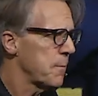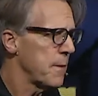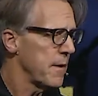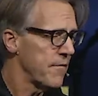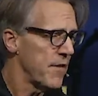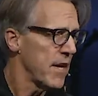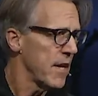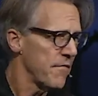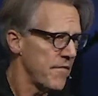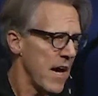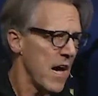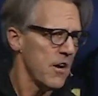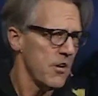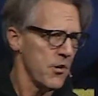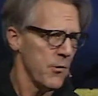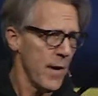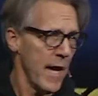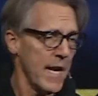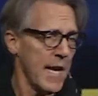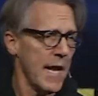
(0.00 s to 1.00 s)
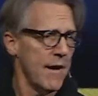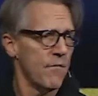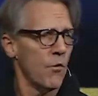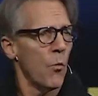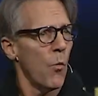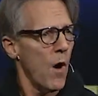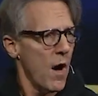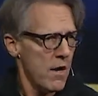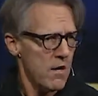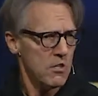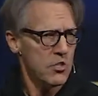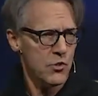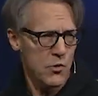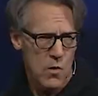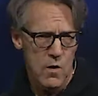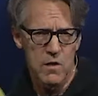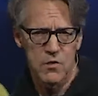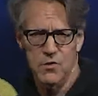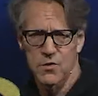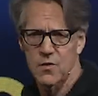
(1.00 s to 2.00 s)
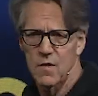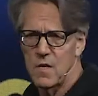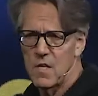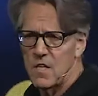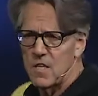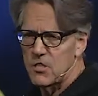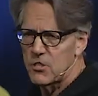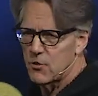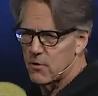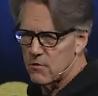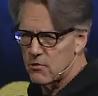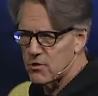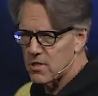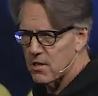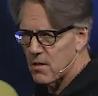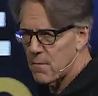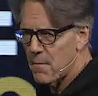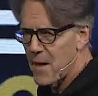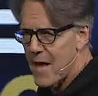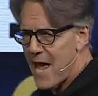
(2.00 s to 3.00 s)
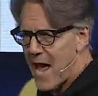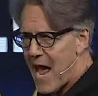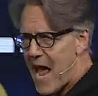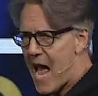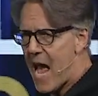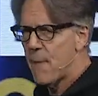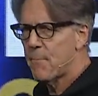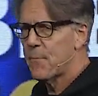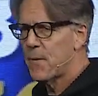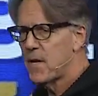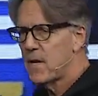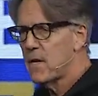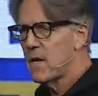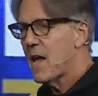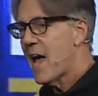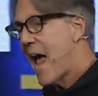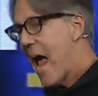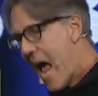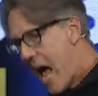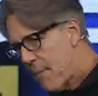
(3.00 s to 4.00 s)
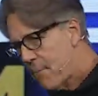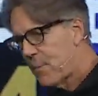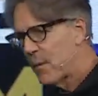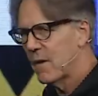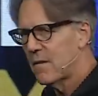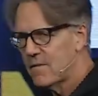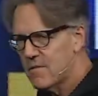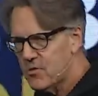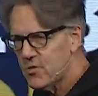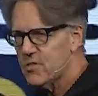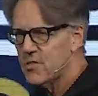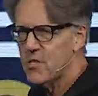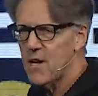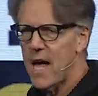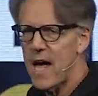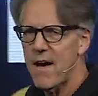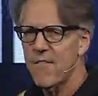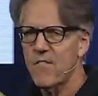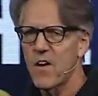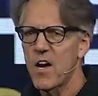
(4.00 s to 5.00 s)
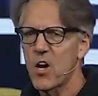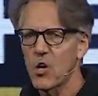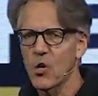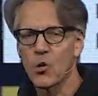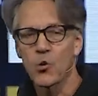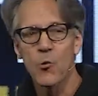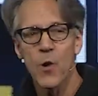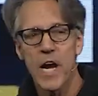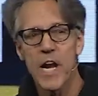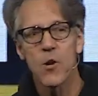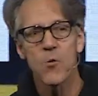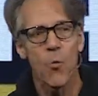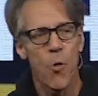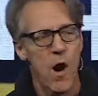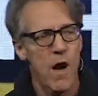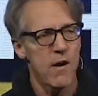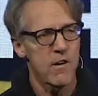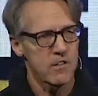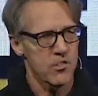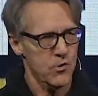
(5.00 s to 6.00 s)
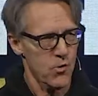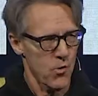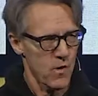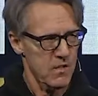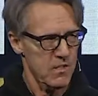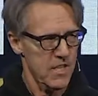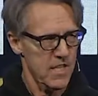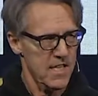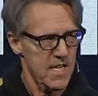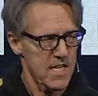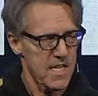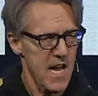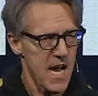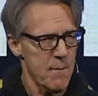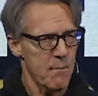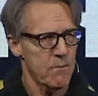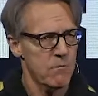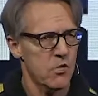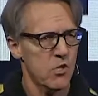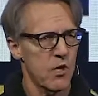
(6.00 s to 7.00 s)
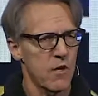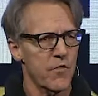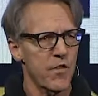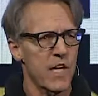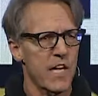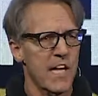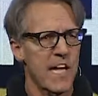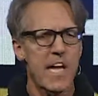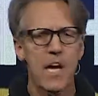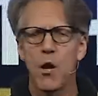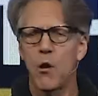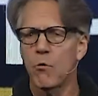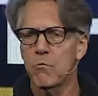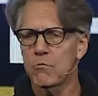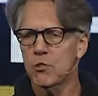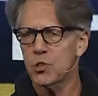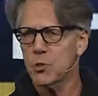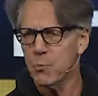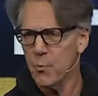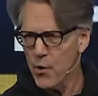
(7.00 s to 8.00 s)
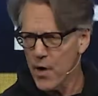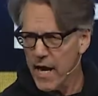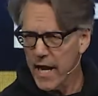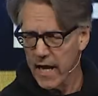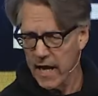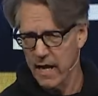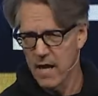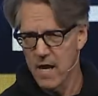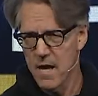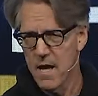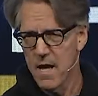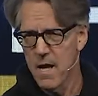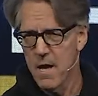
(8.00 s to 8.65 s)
to be of any value, had to have a water source. Jerusalem happened, happens to have great water source. At the time, it was called the Gihon Spring.